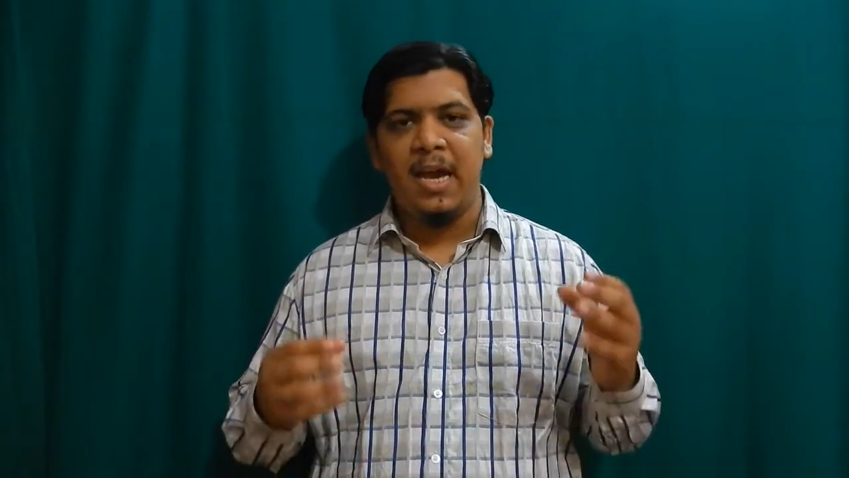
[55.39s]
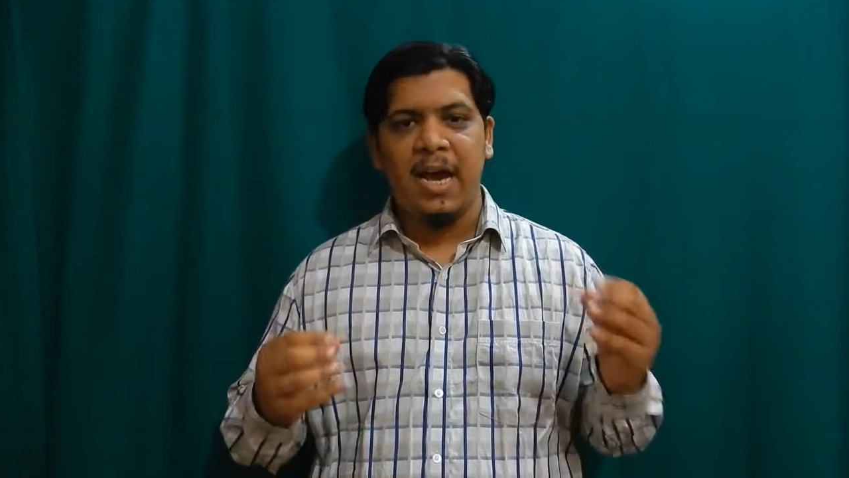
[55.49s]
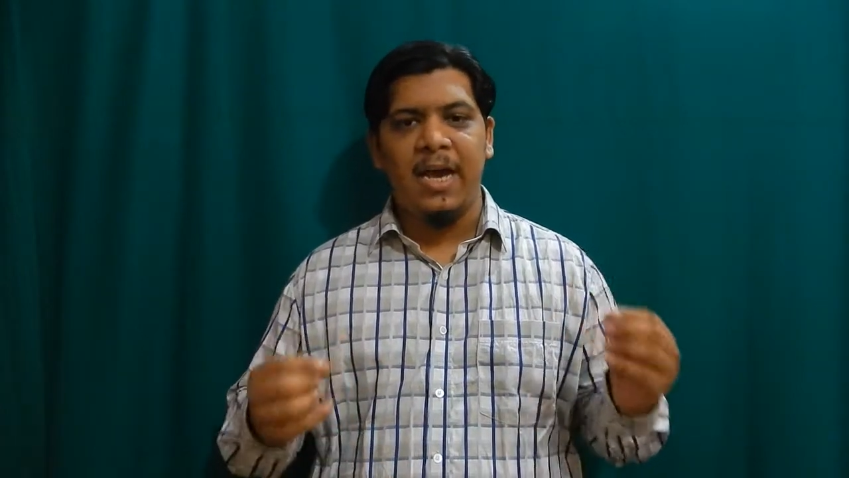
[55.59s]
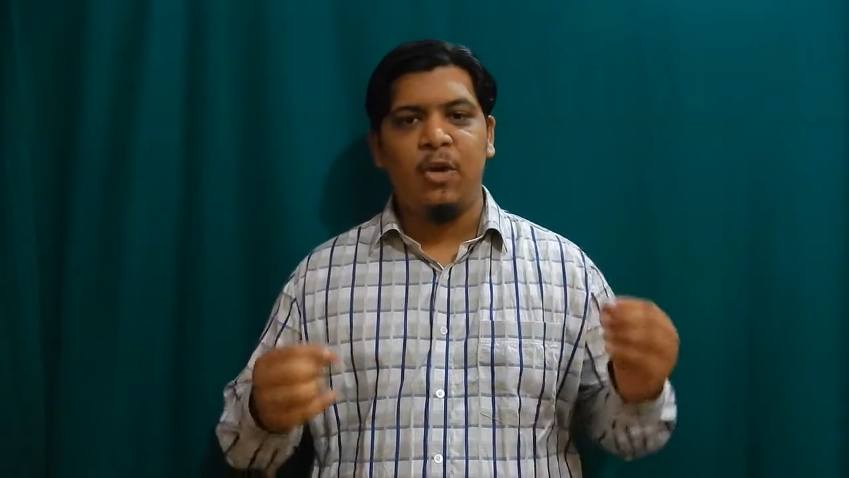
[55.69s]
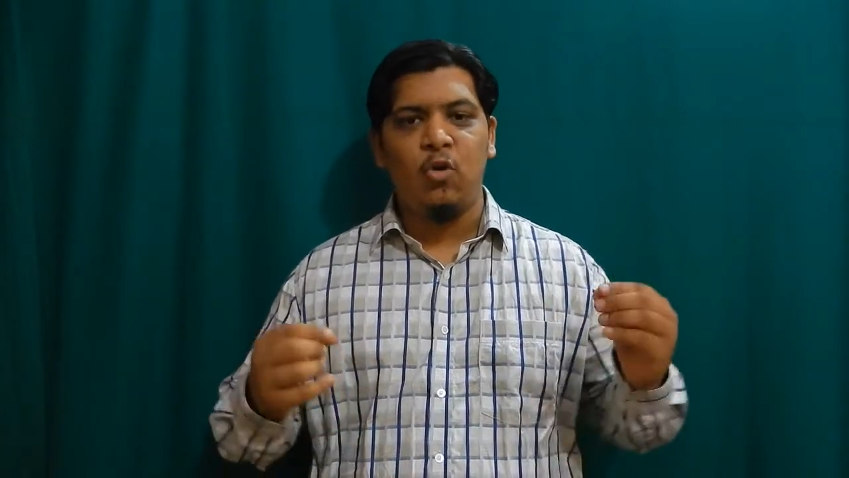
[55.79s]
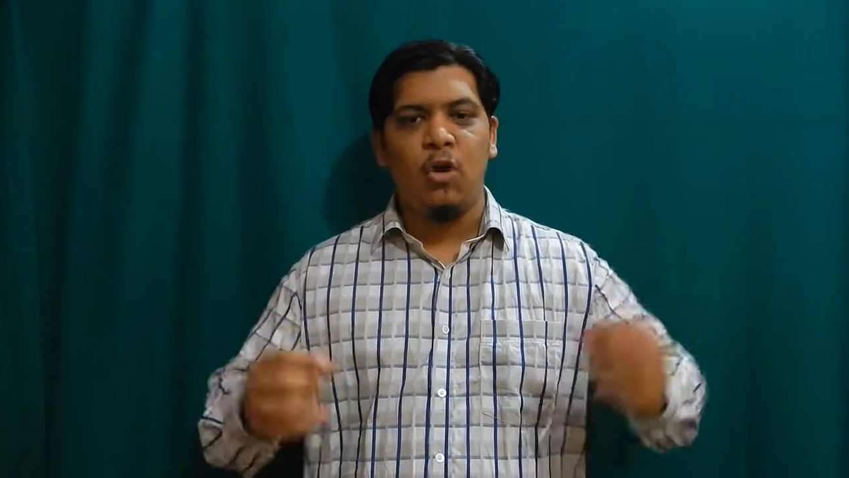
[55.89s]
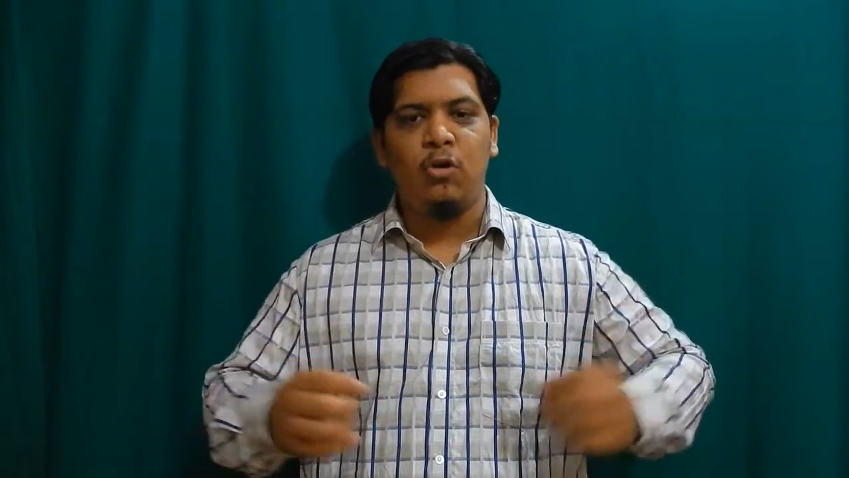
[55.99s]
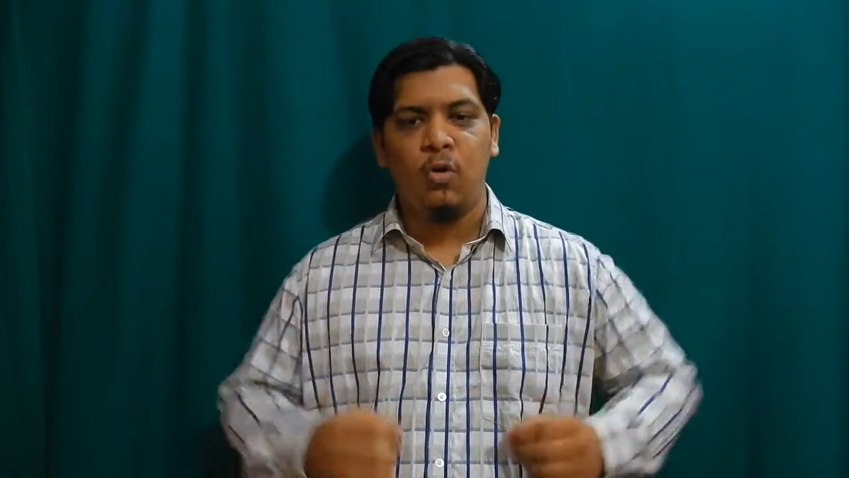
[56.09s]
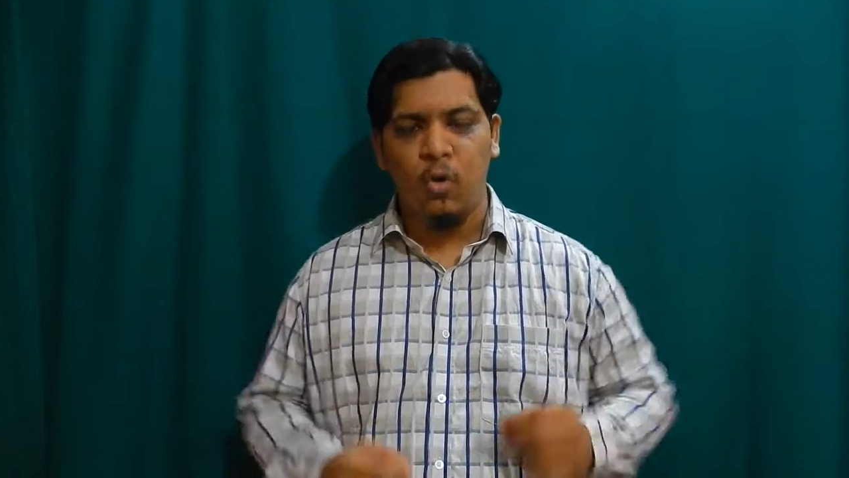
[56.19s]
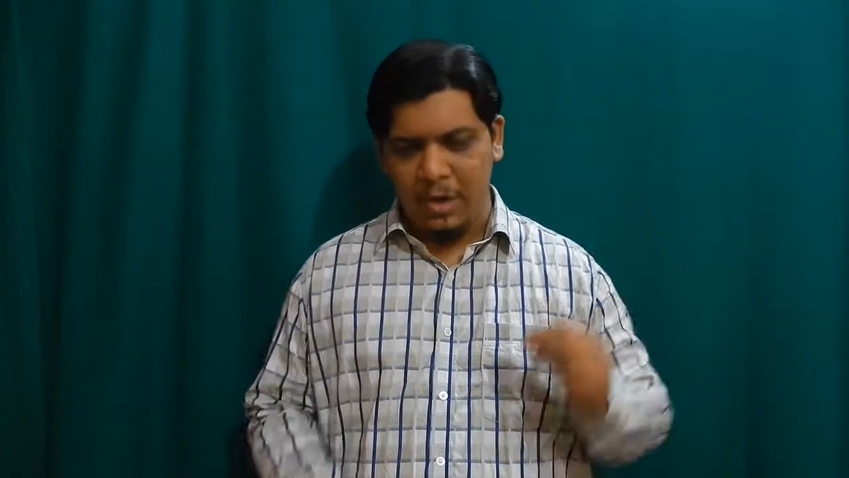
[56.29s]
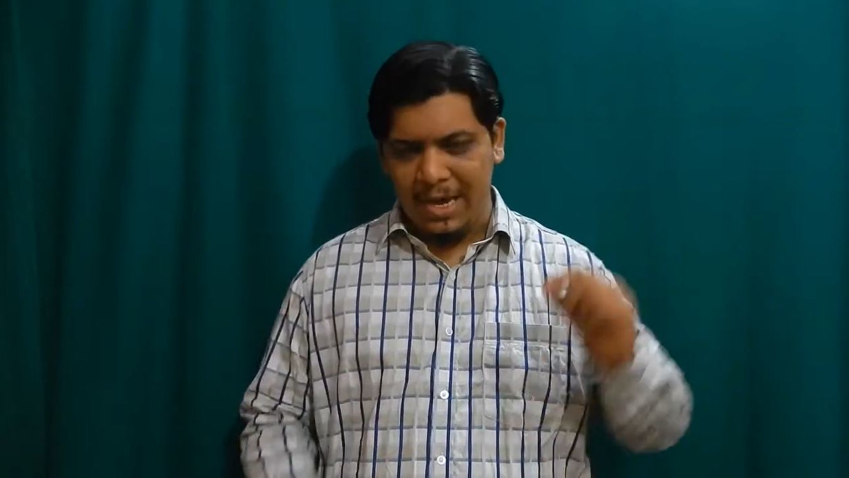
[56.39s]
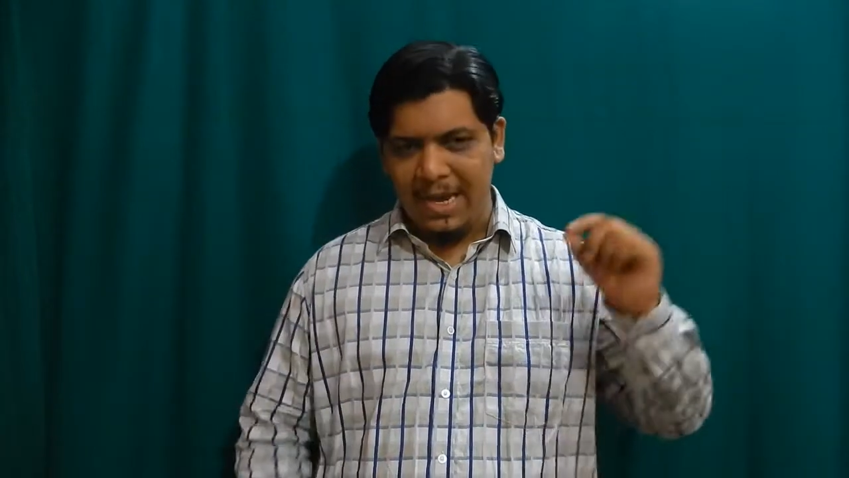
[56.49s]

Icongo,